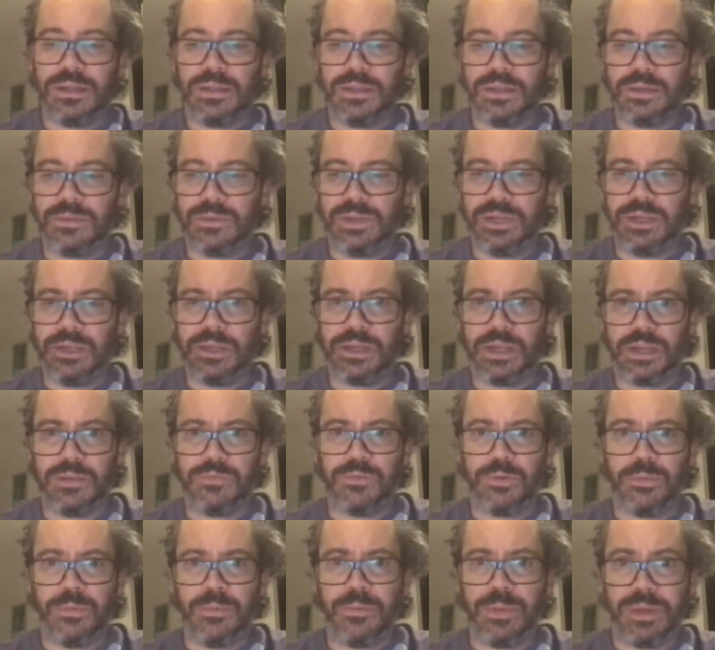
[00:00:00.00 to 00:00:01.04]
When you
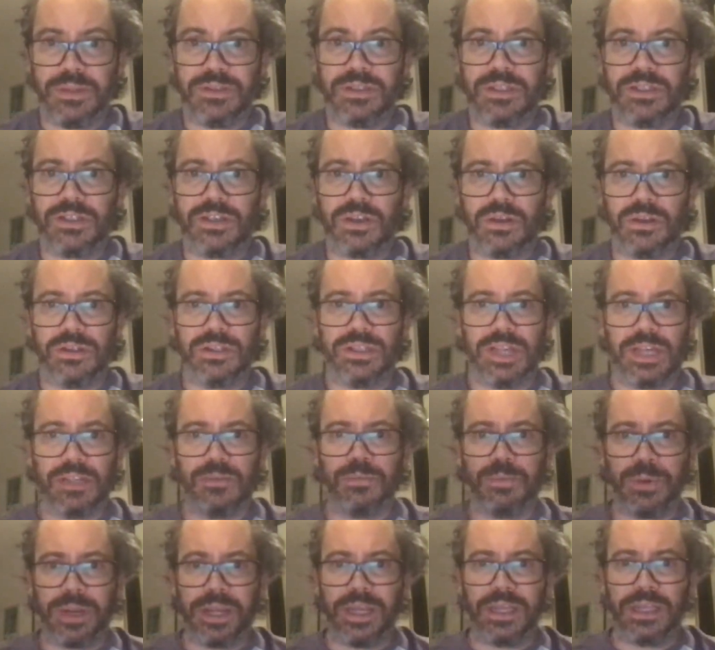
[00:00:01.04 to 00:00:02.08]
look from a business
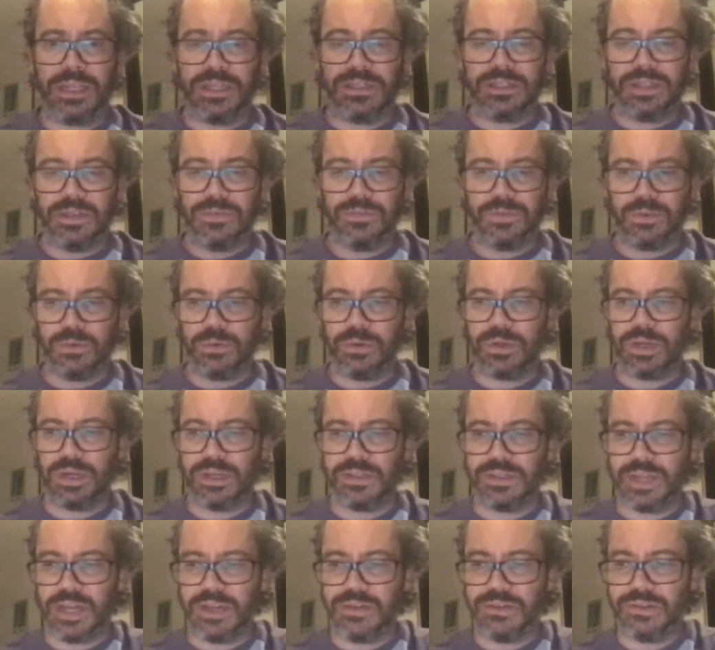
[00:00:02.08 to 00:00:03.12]
context, bringing these different
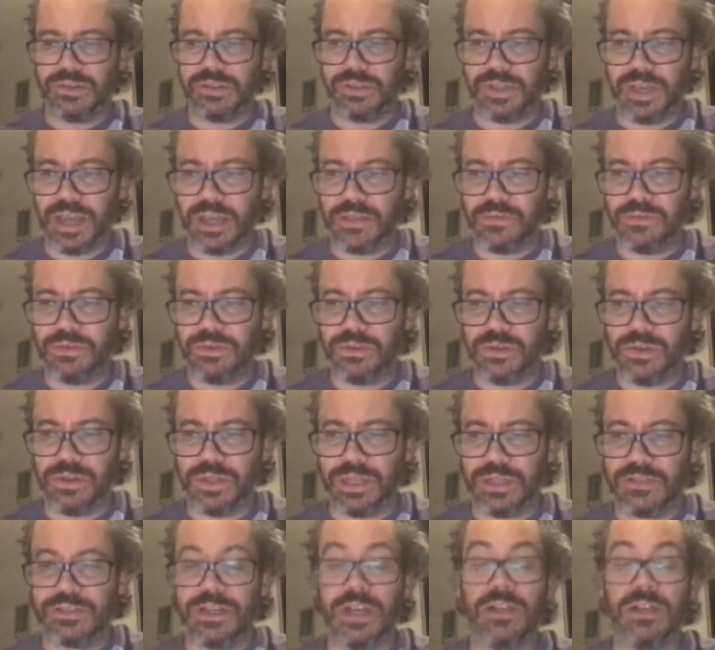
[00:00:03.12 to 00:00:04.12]
organizations together and doing that.